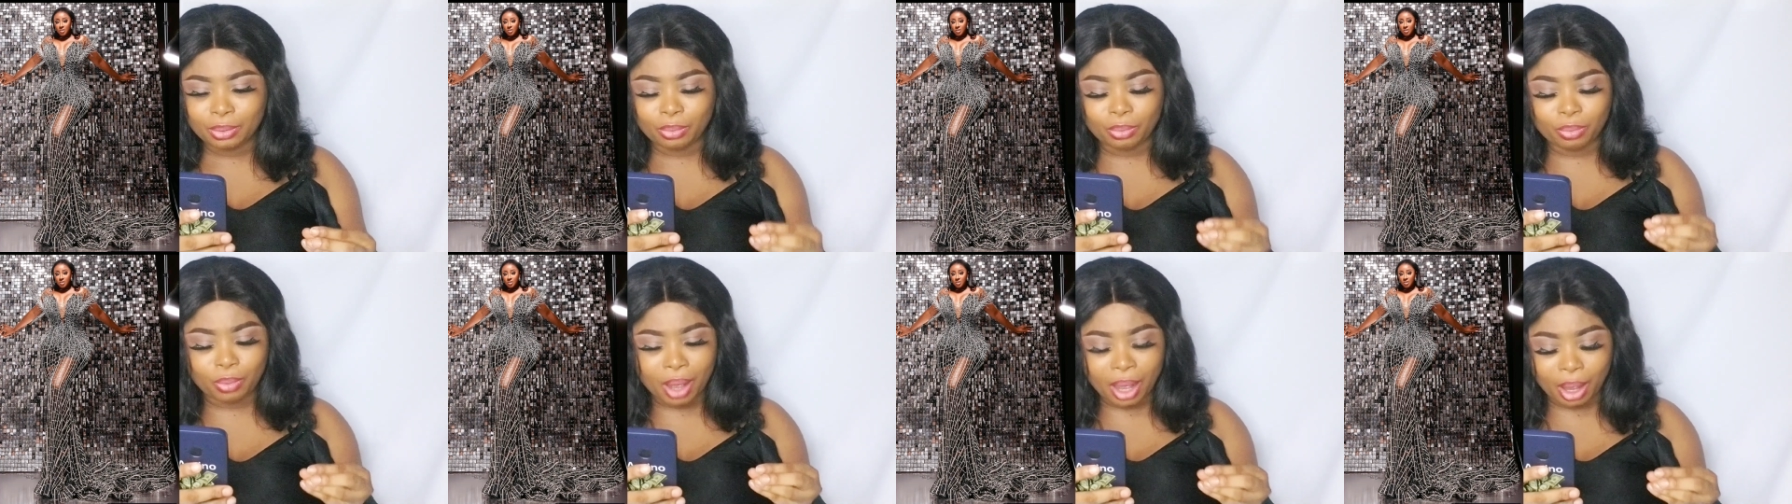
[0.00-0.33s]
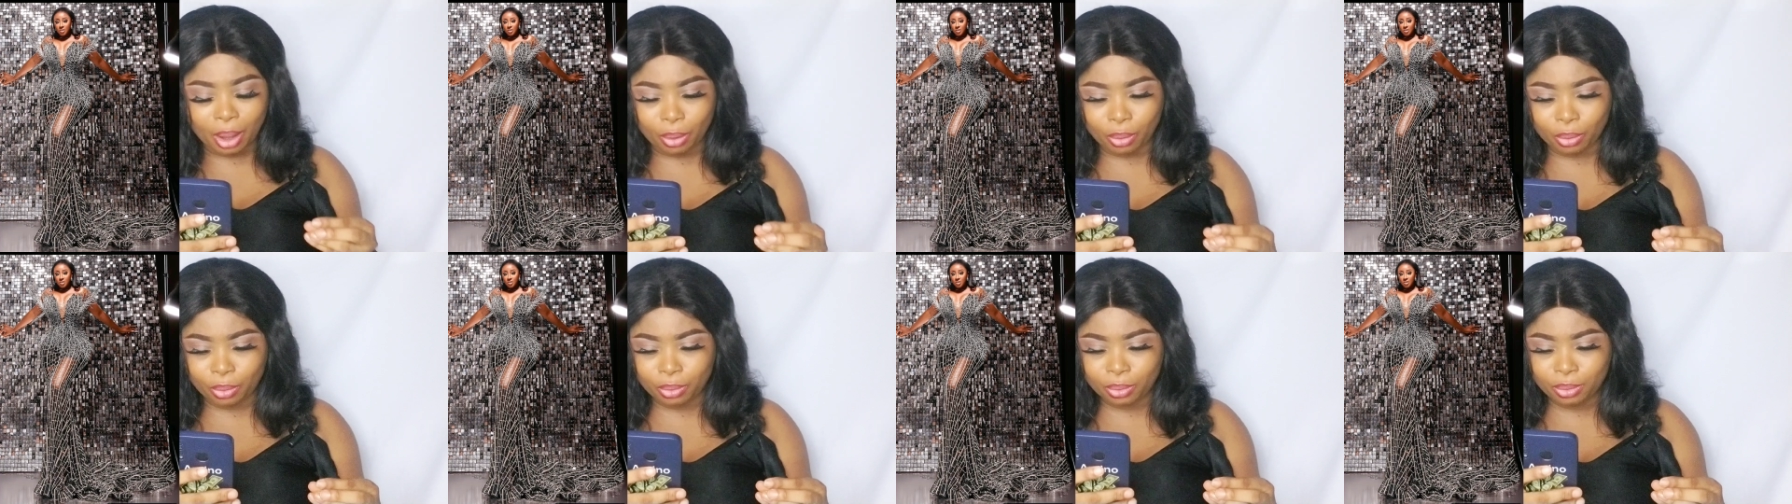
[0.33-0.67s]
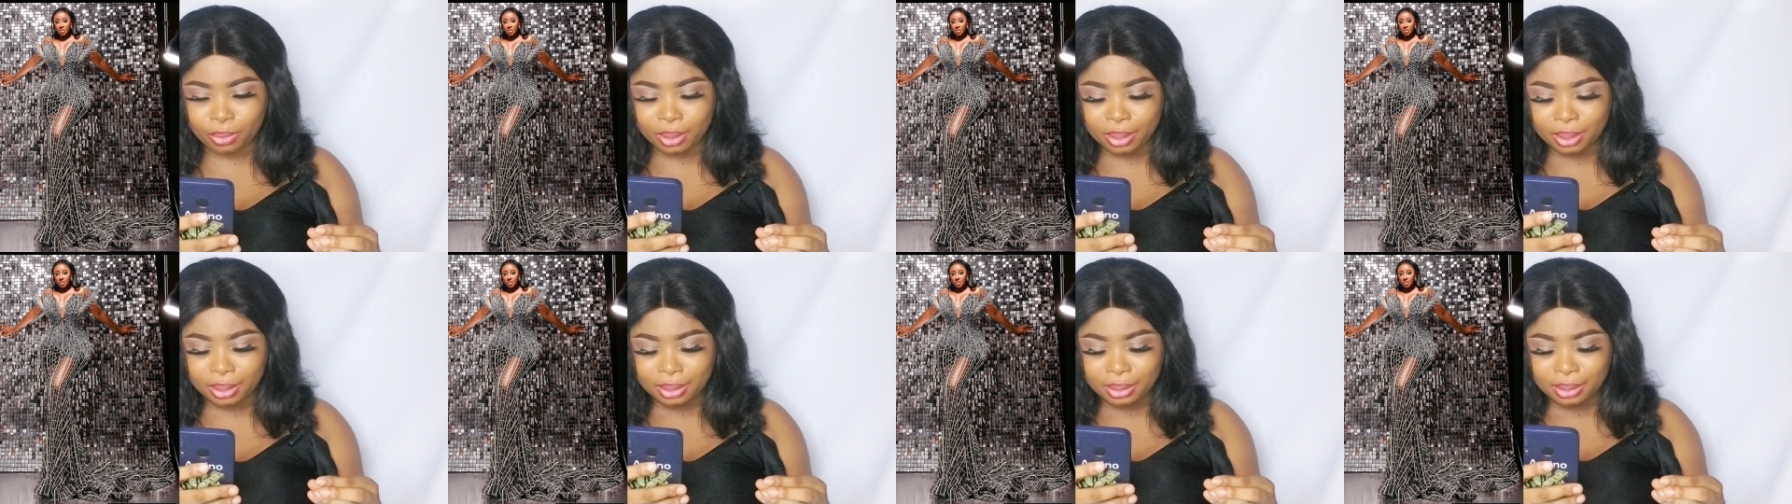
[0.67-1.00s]
Wow.
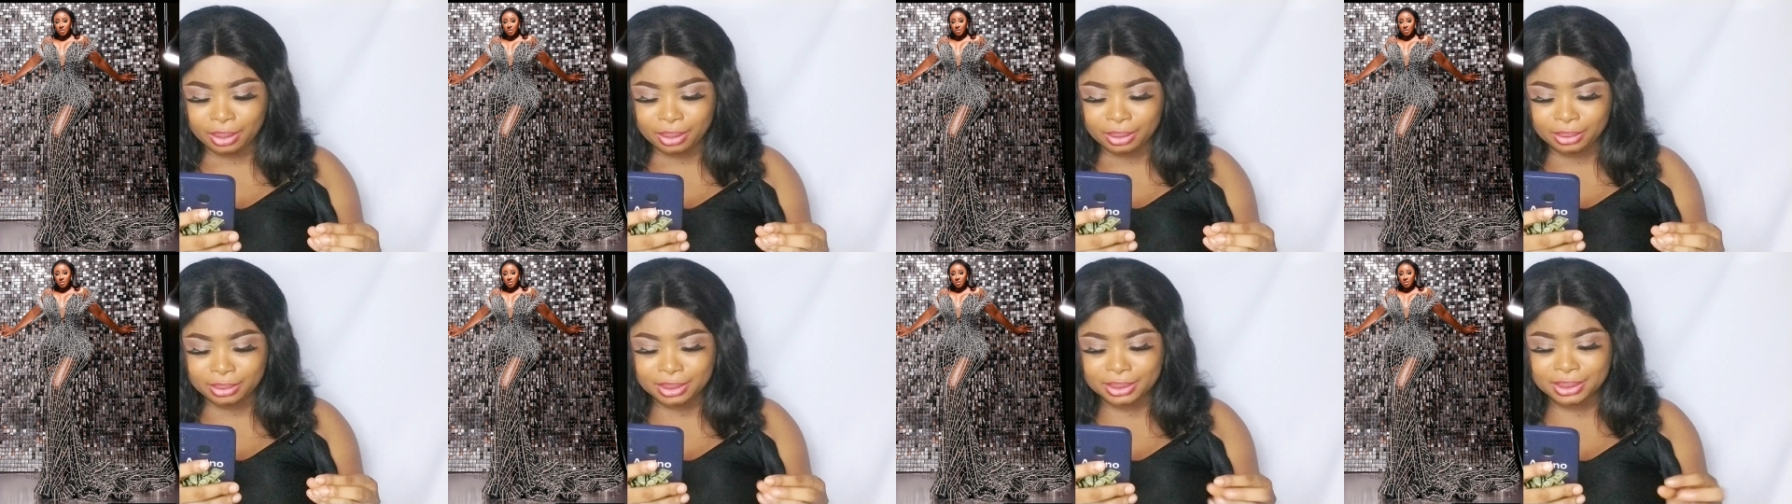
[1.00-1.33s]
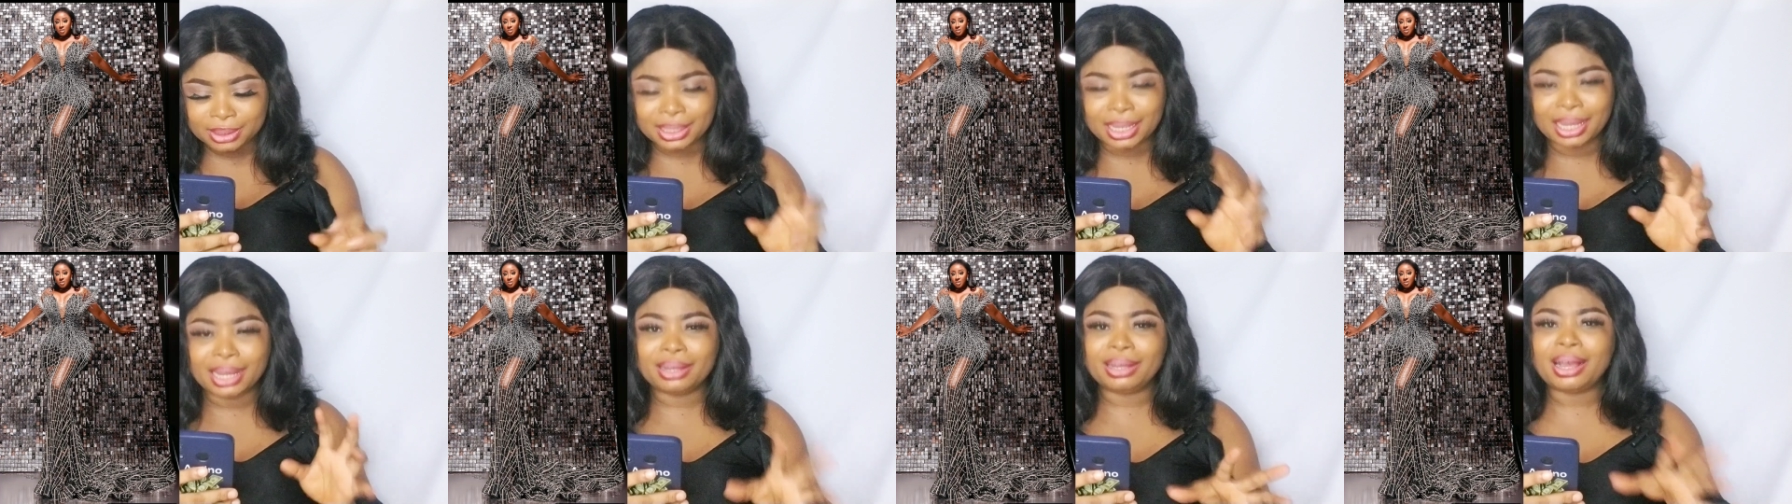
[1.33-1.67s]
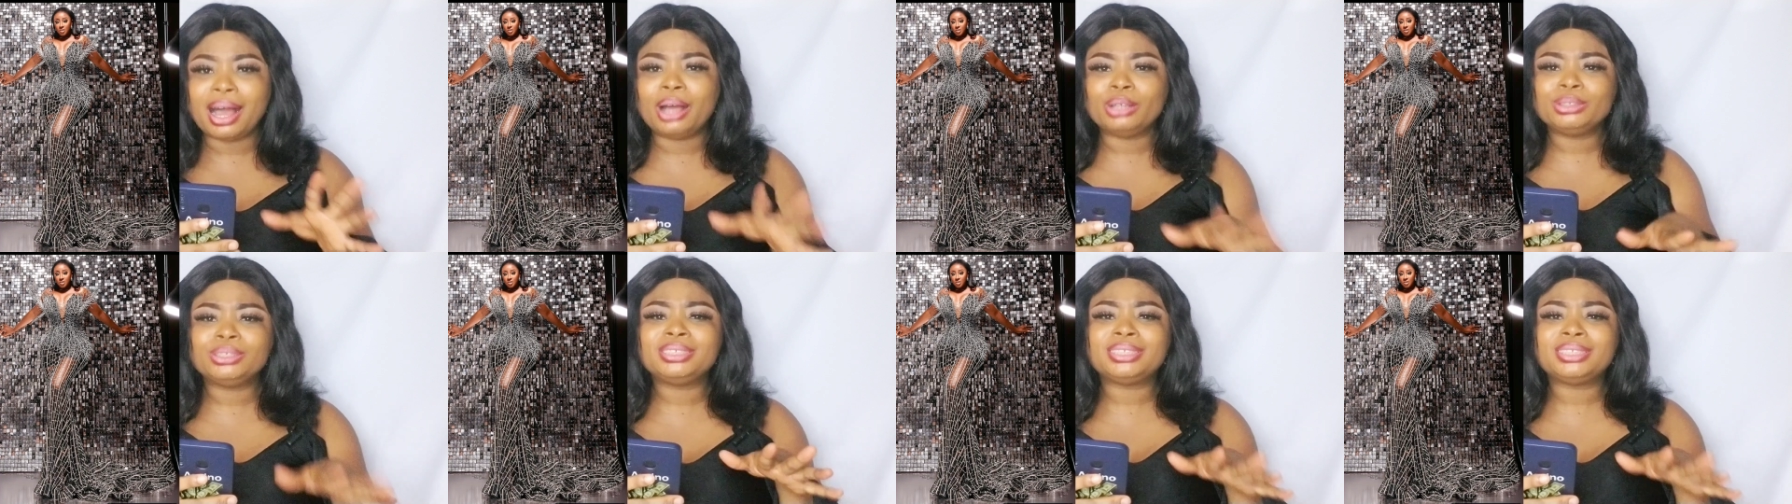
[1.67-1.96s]
This, uh,